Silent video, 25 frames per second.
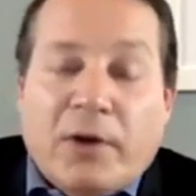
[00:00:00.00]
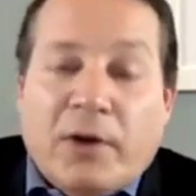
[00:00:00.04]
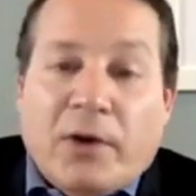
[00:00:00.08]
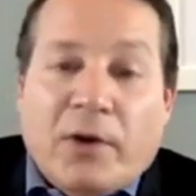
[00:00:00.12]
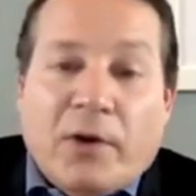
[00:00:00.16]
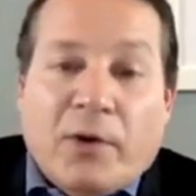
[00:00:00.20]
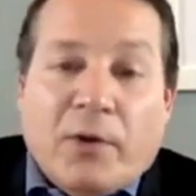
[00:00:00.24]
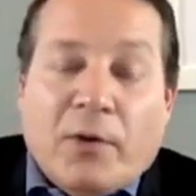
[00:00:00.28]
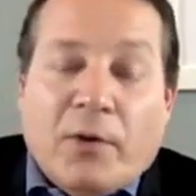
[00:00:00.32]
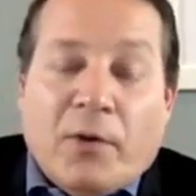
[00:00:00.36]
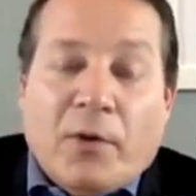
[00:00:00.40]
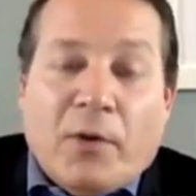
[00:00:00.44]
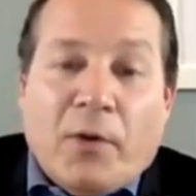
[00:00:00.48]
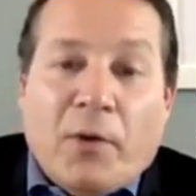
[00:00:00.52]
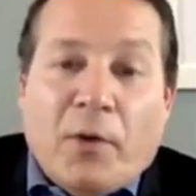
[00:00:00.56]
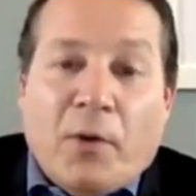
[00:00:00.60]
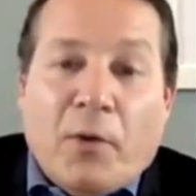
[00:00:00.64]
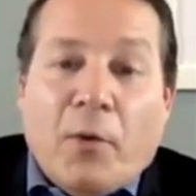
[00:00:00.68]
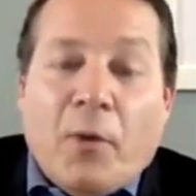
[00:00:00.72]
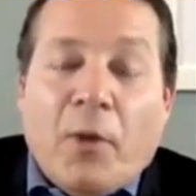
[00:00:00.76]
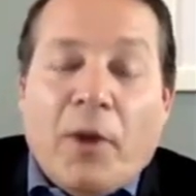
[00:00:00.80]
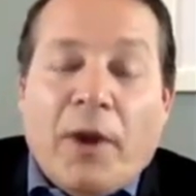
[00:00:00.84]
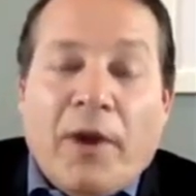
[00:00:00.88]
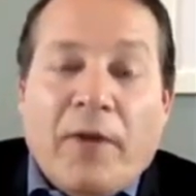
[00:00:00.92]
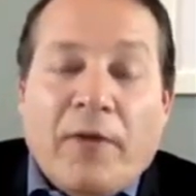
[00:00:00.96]
or,
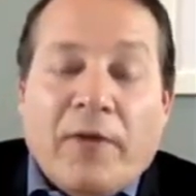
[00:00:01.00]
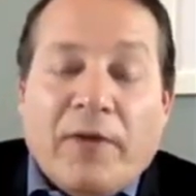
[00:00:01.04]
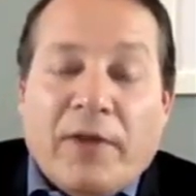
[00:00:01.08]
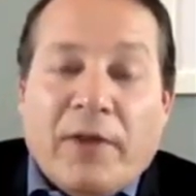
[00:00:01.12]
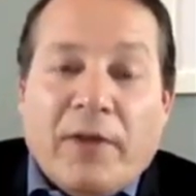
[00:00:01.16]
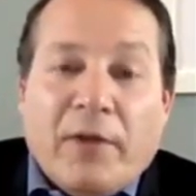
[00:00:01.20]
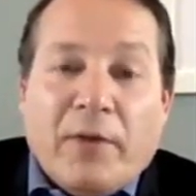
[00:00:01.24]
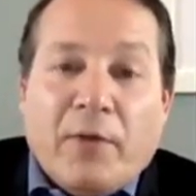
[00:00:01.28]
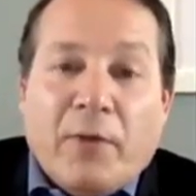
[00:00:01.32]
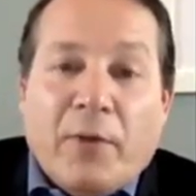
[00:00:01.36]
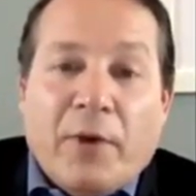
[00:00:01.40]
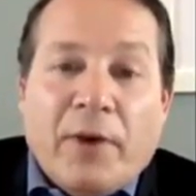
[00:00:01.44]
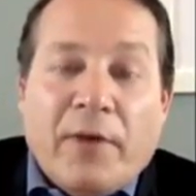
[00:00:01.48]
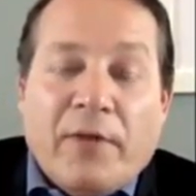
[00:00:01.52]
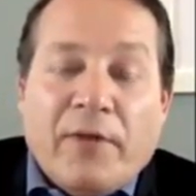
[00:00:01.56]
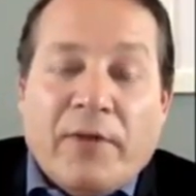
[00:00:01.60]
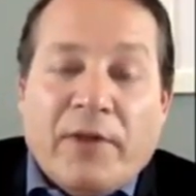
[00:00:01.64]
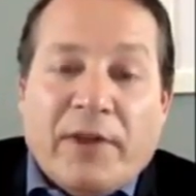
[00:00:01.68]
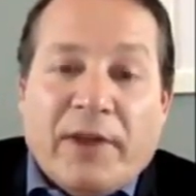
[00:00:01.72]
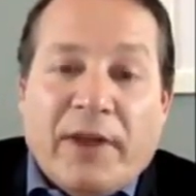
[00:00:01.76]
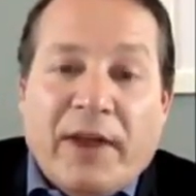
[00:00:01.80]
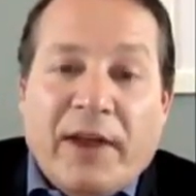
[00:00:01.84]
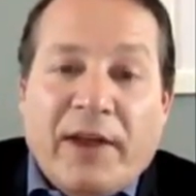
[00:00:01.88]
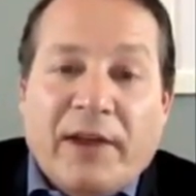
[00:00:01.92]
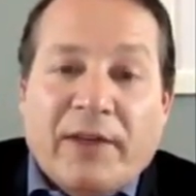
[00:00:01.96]
or whatever the whatever
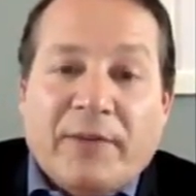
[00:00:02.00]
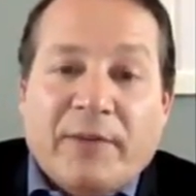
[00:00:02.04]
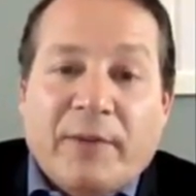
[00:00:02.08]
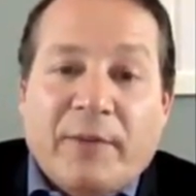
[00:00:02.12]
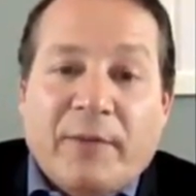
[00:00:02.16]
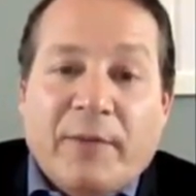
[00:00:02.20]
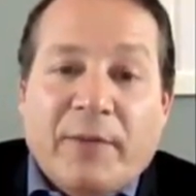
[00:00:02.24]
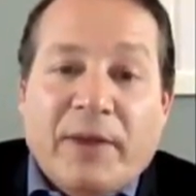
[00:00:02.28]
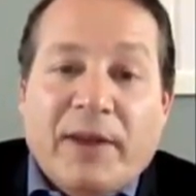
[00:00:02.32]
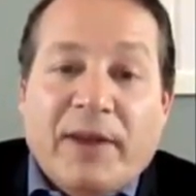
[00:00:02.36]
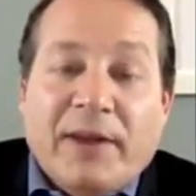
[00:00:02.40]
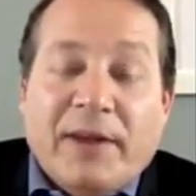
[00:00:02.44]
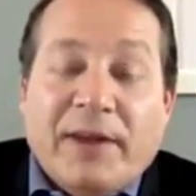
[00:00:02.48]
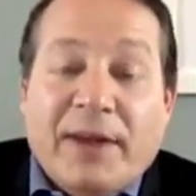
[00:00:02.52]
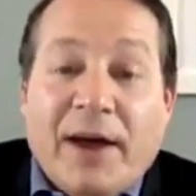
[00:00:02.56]
the case may be.